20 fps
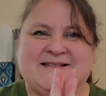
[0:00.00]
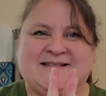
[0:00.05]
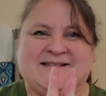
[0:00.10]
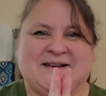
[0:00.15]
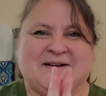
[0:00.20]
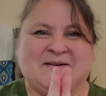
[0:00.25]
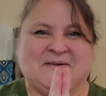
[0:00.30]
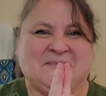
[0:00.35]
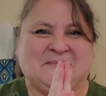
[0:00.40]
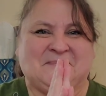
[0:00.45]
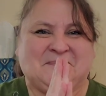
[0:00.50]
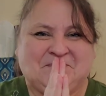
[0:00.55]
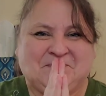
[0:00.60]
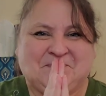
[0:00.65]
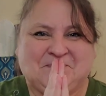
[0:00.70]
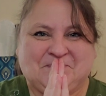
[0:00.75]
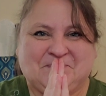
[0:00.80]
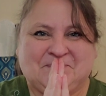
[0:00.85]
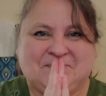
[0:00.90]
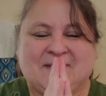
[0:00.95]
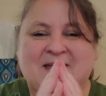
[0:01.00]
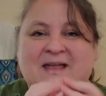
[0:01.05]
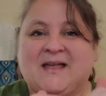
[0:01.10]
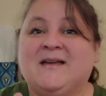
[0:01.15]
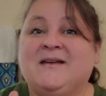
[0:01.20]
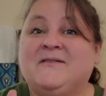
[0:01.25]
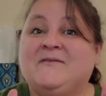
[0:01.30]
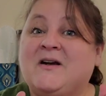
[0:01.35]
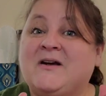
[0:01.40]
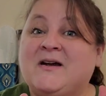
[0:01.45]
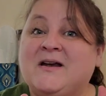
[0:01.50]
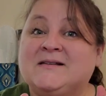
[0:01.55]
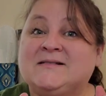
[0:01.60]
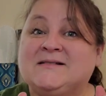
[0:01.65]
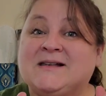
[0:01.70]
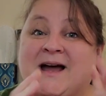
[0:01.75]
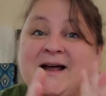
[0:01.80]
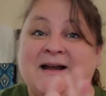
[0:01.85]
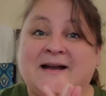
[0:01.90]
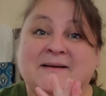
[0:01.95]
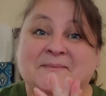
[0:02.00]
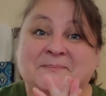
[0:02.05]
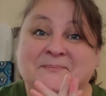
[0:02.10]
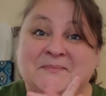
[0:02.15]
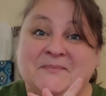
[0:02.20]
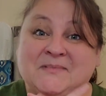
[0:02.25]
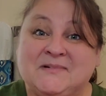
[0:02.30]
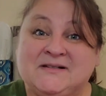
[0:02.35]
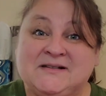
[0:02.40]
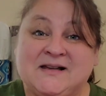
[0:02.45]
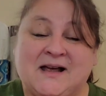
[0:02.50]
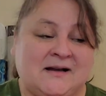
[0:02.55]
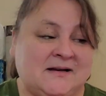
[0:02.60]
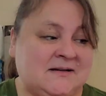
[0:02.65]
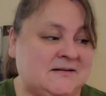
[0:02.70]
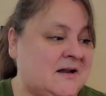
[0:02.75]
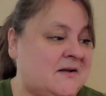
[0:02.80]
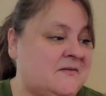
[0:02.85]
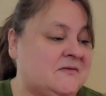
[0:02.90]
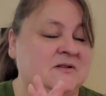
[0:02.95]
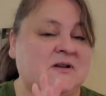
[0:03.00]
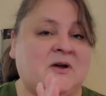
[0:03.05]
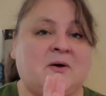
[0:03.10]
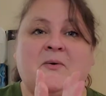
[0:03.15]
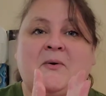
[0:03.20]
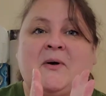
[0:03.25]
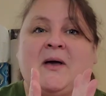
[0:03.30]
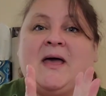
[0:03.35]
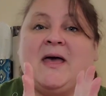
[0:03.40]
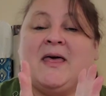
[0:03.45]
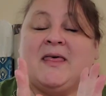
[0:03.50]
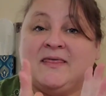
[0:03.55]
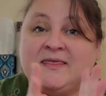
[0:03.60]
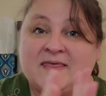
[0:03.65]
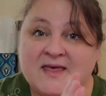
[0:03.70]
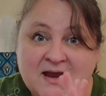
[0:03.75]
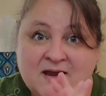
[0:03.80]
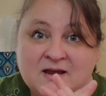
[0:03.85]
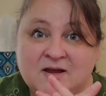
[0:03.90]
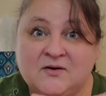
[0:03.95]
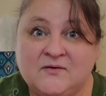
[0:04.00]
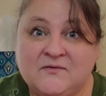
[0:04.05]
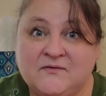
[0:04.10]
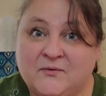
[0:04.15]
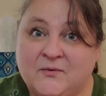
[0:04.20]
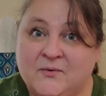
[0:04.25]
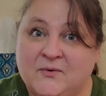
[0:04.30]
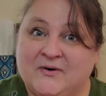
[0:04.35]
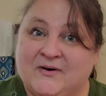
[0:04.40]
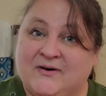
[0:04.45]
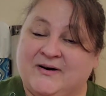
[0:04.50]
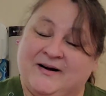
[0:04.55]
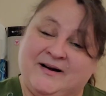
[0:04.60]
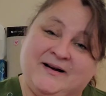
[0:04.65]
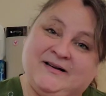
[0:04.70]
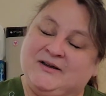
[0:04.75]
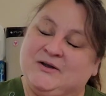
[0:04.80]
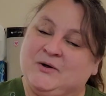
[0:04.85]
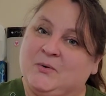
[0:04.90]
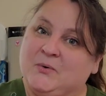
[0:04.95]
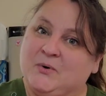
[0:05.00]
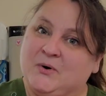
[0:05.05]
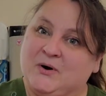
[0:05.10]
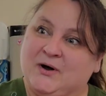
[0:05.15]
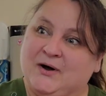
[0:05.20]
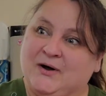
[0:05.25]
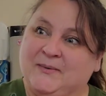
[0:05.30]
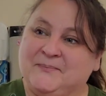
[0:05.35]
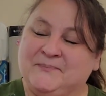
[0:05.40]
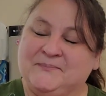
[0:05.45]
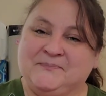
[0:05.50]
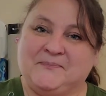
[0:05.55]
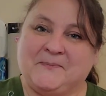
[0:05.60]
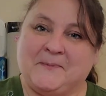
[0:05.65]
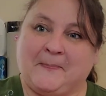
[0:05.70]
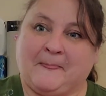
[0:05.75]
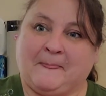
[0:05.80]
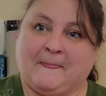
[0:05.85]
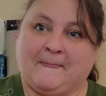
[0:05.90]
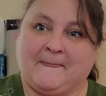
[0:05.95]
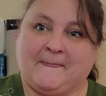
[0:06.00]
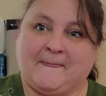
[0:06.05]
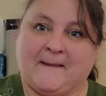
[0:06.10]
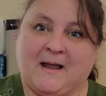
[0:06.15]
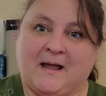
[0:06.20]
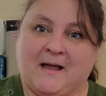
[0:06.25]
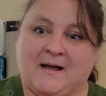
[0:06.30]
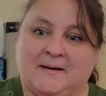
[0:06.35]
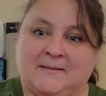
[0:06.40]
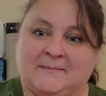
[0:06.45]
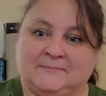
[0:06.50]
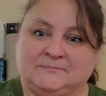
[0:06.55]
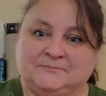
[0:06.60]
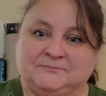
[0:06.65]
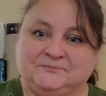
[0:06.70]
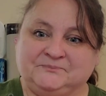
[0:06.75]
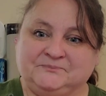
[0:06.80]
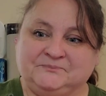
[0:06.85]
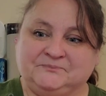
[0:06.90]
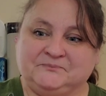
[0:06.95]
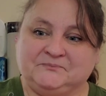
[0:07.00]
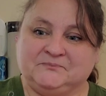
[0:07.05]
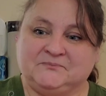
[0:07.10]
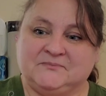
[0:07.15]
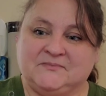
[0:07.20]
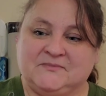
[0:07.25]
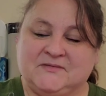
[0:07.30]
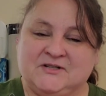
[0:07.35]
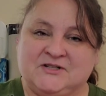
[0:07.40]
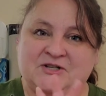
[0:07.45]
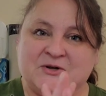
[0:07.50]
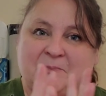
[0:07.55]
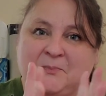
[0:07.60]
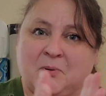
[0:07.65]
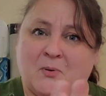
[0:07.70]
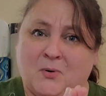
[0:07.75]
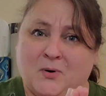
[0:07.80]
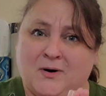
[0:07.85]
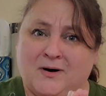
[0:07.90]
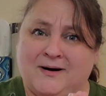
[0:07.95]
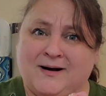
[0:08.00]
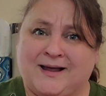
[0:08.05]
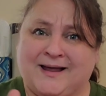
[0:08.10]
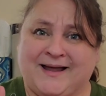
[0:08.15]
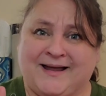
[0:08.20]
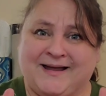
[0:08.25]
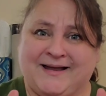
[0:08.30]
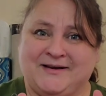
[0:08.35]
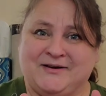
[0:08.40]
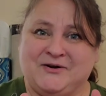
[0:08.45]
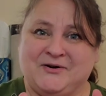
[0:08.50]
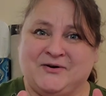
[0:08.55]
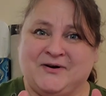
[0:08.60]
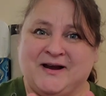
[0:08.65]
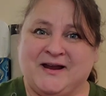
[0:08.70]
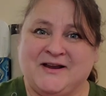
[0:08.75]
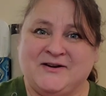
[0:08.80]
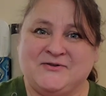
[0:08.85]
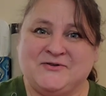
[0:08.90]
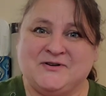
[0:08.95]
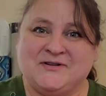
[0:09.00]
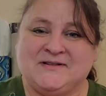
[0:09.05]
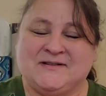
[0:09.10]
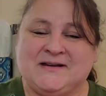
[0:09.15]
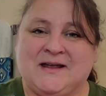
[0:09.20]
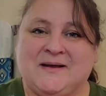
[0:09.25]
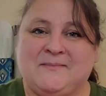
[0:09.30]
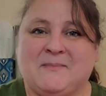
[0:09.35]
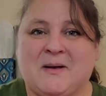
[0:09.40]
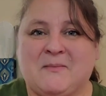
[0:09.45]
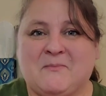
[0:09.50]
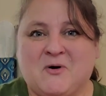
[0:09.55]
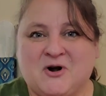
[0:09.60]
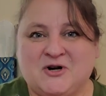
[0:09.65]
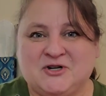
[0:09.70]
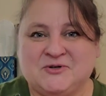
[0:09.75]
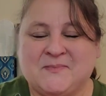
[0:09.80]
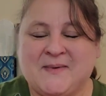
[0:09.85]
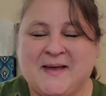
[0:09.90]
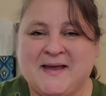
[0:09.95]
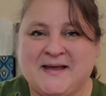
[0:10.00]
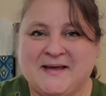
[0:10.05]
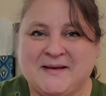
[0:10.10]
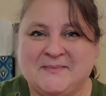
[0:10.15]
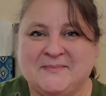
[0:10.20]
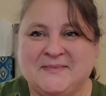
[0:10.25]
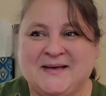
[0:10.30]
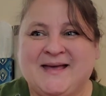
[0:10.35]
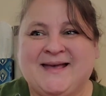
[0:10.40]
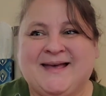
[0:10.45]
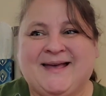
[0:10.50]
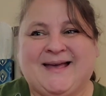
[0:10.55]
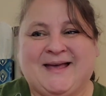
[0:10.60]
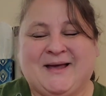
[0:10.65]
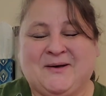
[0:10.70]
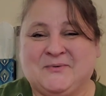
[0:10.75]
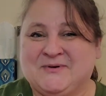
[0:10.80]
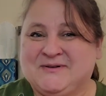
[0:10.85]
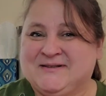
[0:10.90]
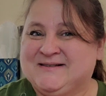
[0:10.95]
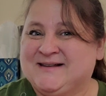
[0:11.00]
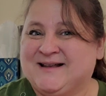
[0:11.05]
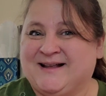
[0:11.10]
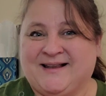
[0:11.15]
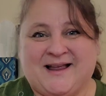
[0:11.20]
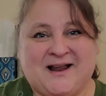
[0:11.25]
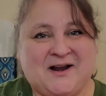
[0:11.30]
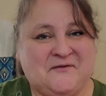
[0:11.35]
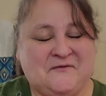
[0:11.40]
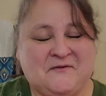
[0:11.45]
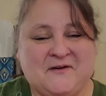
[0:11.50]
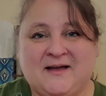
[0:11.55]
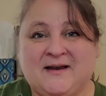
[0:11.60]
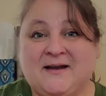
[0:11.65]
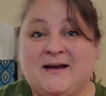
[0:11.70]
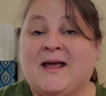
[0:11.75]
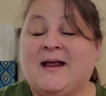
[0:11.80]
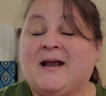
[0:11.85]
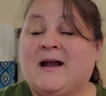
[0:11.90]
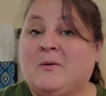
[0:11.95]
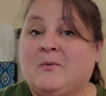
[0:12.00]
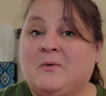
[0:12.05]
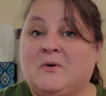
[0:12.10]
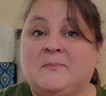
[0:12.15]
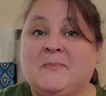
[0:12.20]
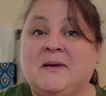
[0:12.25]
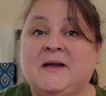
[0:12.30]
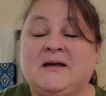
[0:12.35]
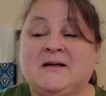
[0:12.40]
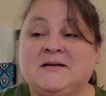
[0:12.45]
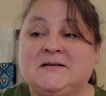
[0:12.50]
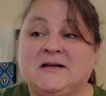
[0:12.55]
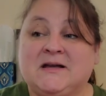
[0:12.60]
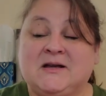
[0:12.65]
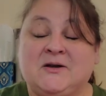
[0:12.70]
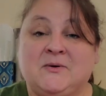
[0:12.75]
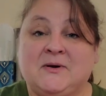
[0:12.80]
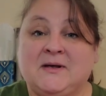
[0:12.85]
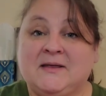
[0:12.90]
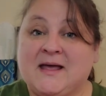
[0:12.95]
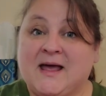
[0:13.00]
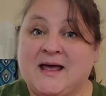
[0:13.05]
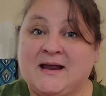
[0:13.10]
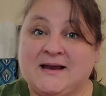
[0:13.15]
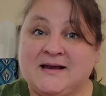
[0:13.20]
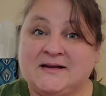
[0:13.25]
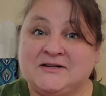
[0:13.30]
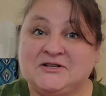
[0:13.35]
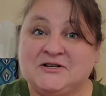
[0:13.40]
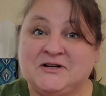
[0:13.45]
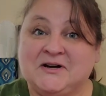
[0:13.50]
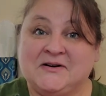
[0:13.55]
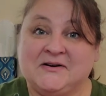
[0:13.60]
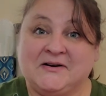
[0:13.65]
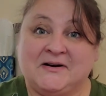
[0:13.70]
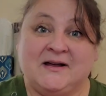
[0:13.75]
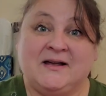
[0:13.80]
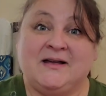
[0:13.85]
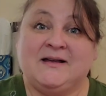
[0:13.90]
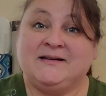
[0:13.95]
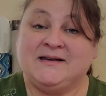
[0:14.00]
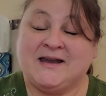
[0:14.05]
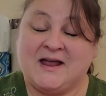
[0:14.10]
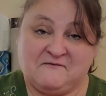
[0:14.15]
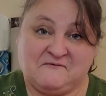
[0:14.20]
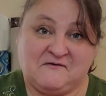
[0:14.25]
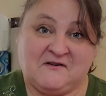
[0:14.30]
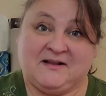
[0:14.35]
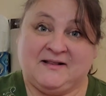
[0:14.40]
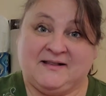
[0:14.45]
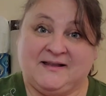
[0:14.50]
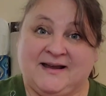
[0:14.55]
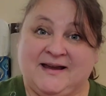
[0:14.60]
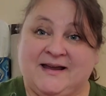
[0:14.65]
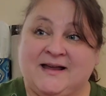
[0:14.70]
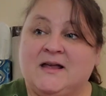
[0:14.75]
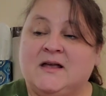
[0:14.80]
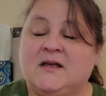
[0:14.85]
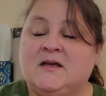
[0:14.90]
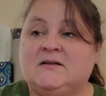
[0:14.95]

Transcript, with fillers: So very exciting, exciting stuff. So thank you for your um, support and your interest in my March Mayhem. It was a lot of fun and I will be continuing that next year definitely.